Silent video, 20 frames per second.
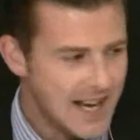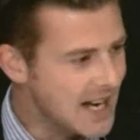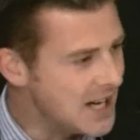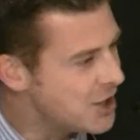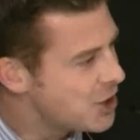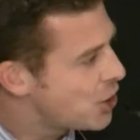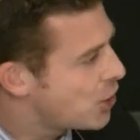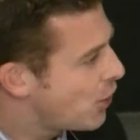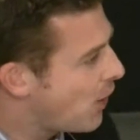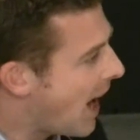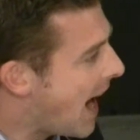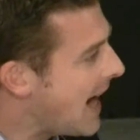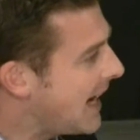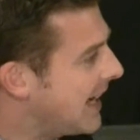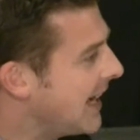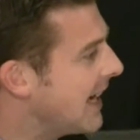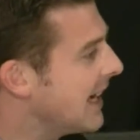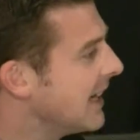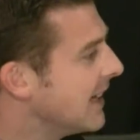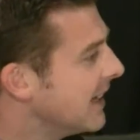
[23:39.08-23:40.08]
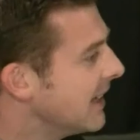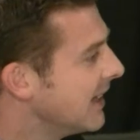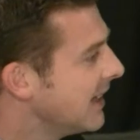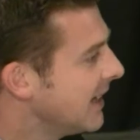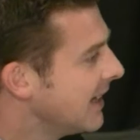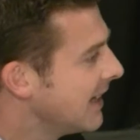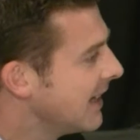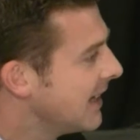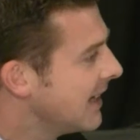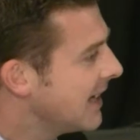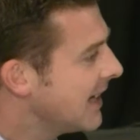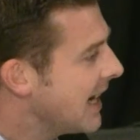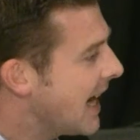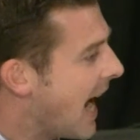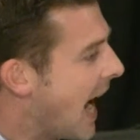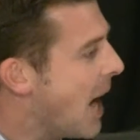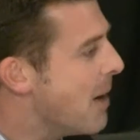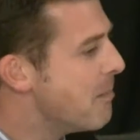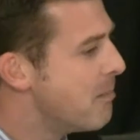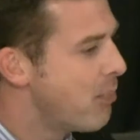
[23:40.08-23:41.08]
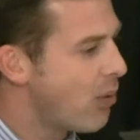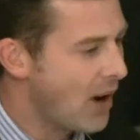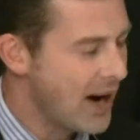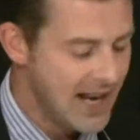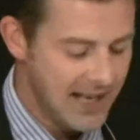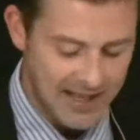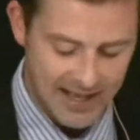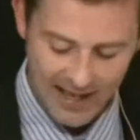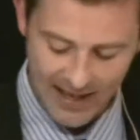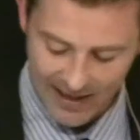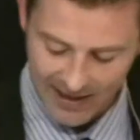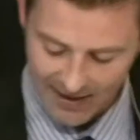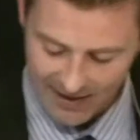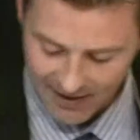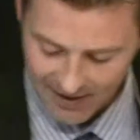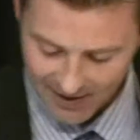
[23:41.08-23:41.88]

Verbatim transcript: is cracking and breaking